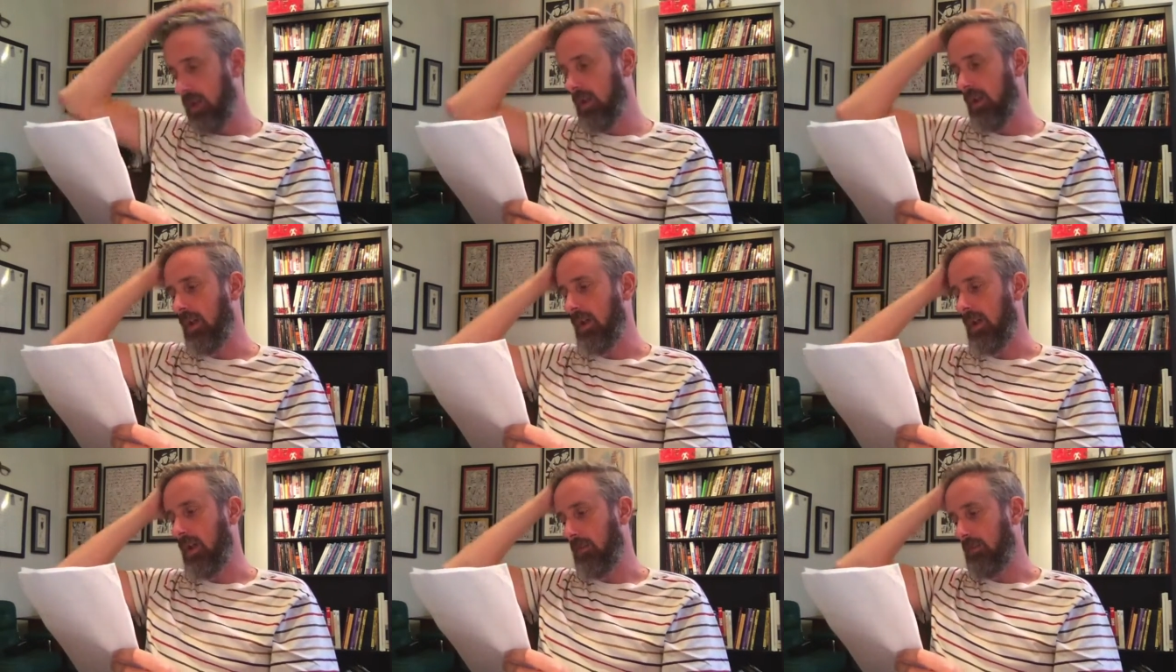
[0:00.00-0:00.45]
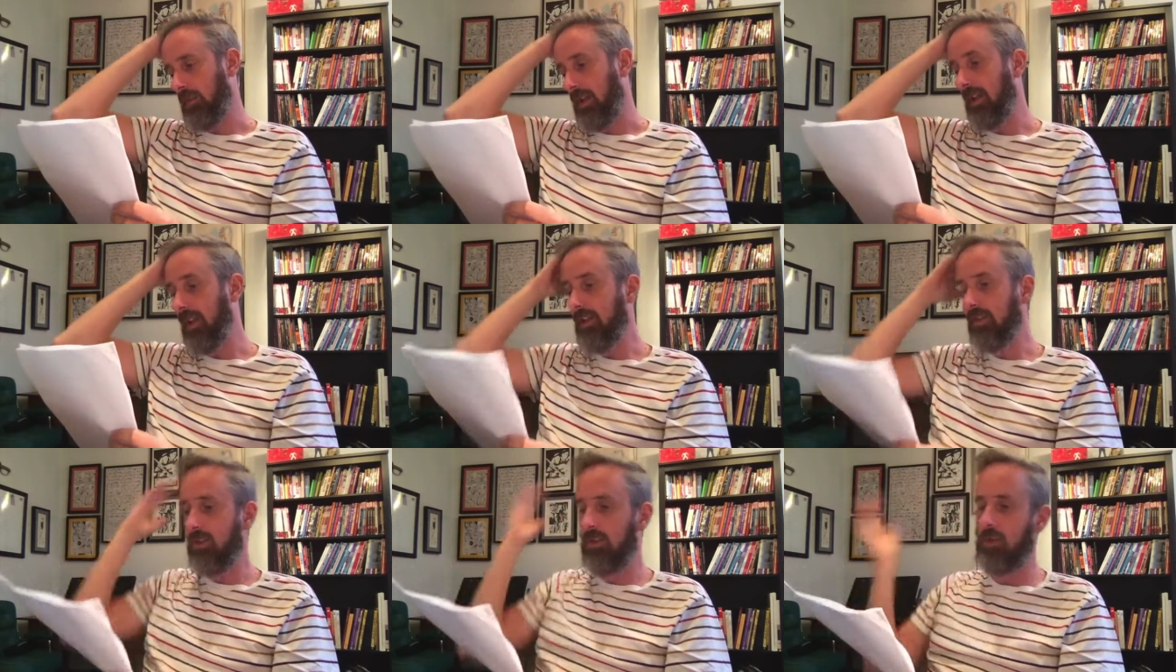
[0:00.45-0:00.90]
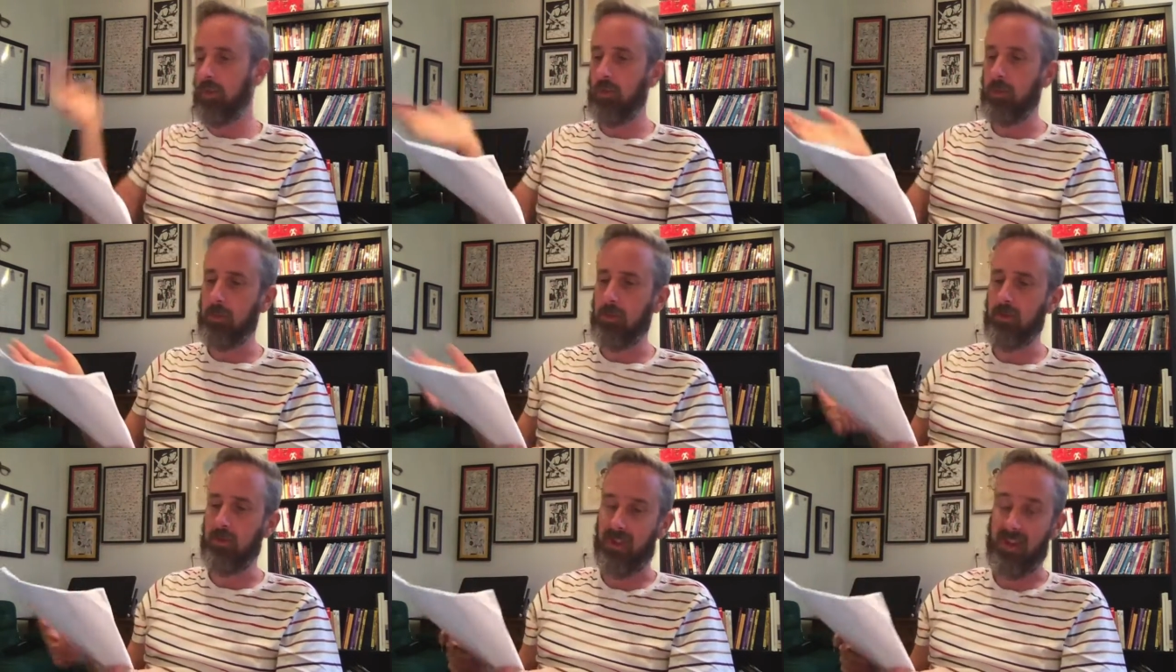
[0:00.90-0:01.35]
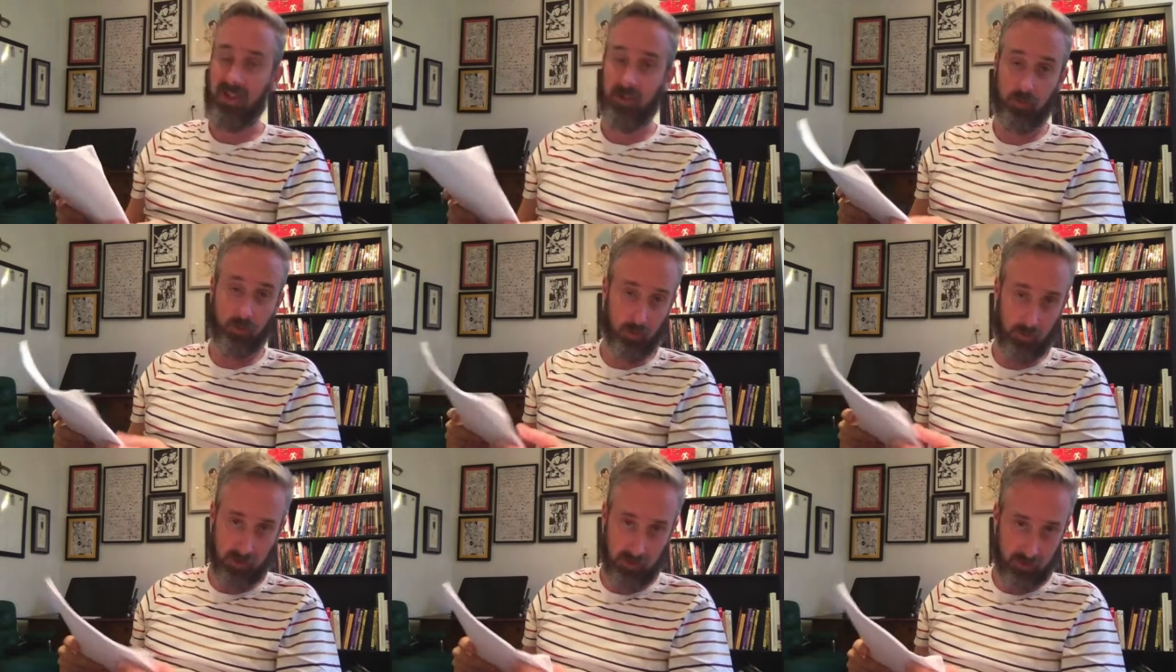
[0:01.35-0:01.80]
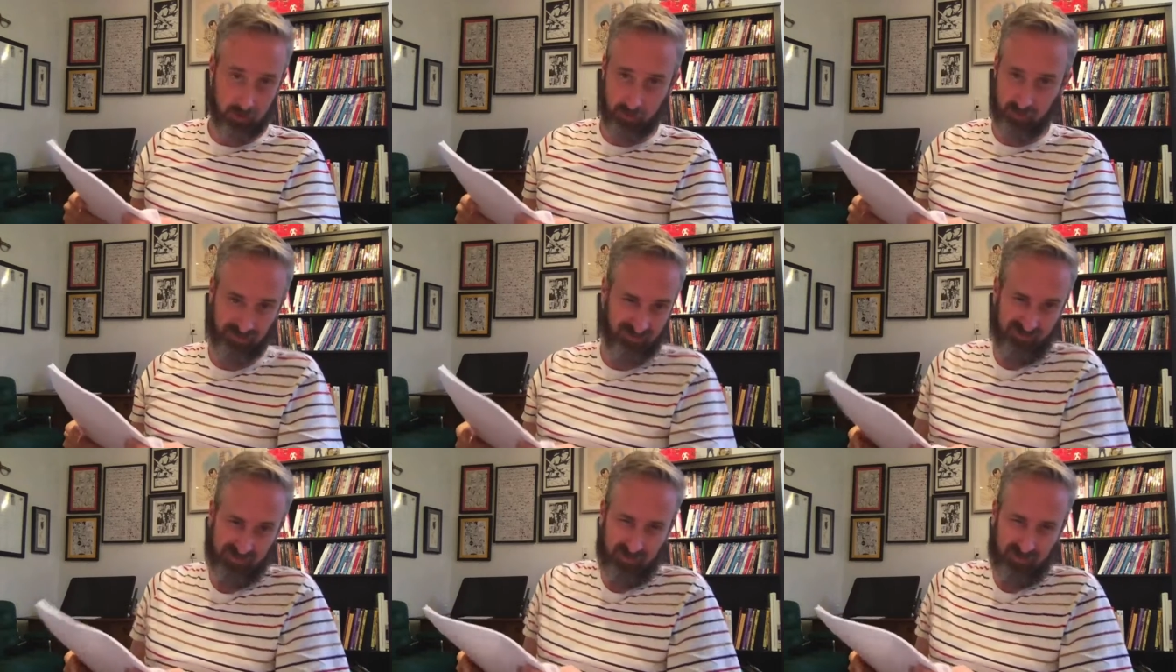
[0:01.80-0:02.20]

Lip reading: I like to do this because I hate trees.